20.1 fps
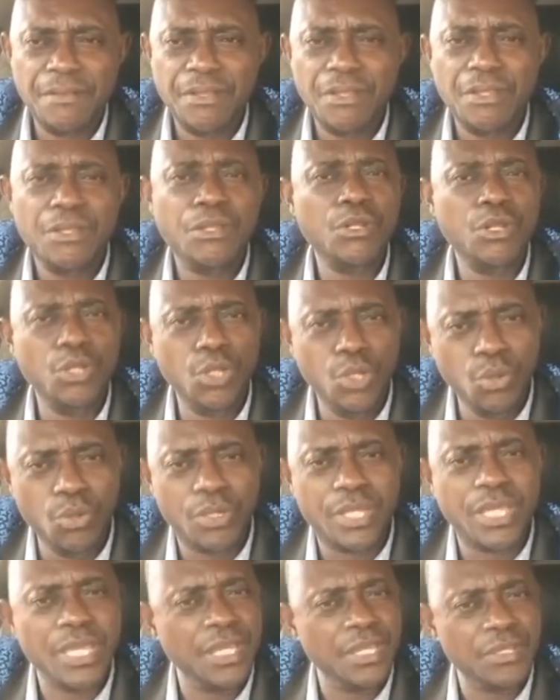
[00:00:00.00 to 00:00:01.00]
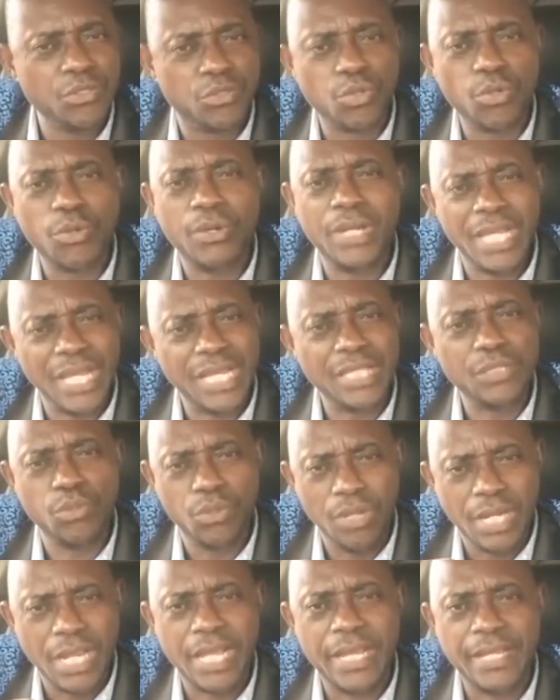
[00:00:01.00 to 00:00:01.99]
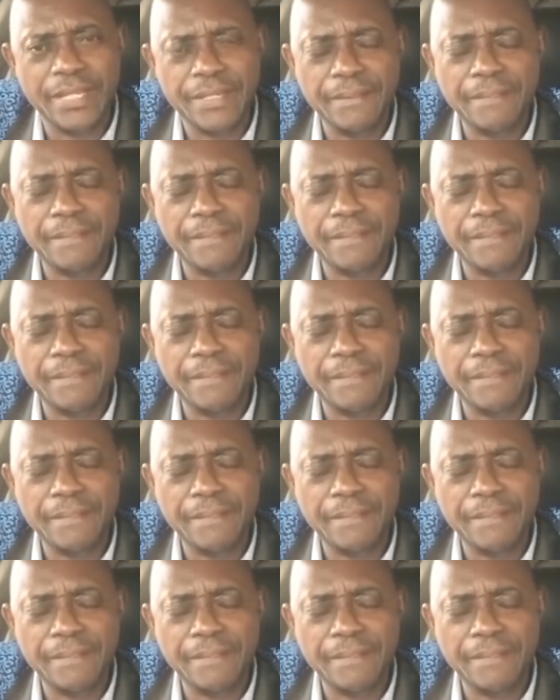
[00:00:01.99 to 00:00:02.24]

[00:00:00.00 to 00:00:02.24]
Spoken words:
look into Edo line.